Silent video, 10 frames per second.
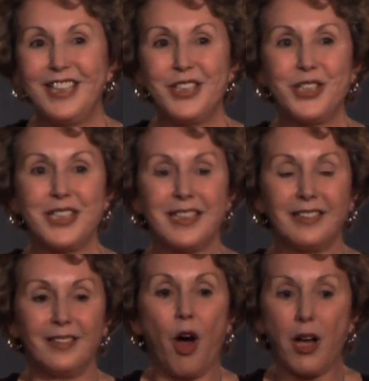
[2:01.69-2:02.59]
She's
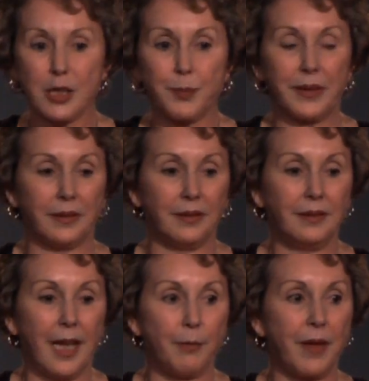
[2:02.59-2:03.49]
in
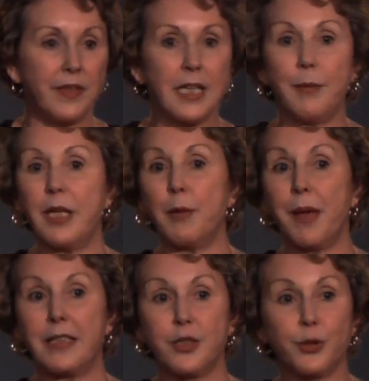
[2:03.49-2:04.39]
hospital, and by the time I get
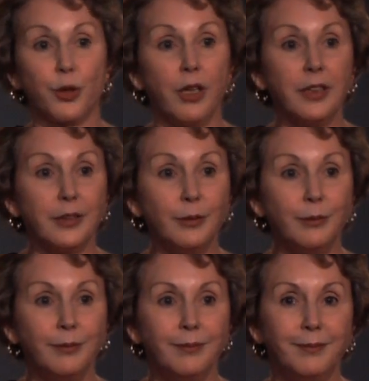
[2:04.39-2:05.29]
back to Toronto,
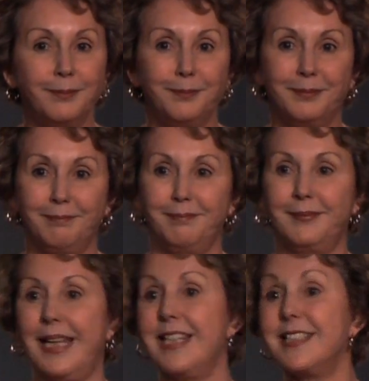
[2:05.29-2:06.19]

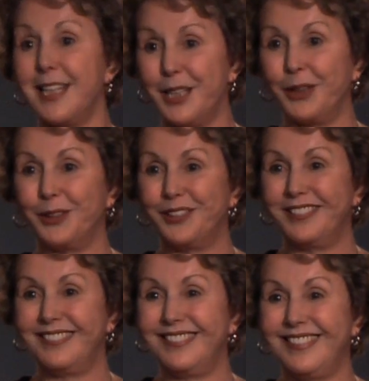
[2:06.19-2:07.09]
he's here.
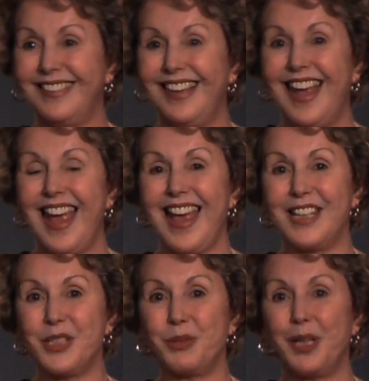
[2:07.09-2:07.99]

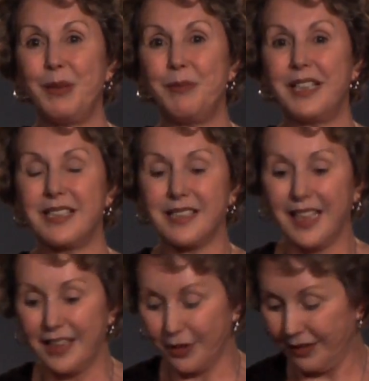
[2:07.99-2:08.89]
And 20 minutes
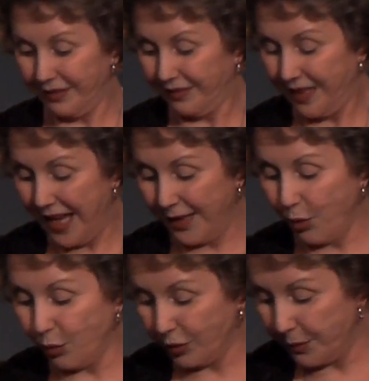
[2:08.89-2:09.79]
later, I
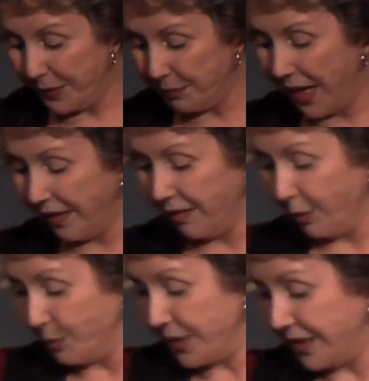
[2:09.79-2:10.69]
hold him in my
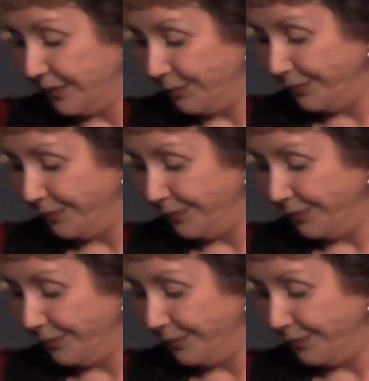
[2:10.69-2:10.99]
arms.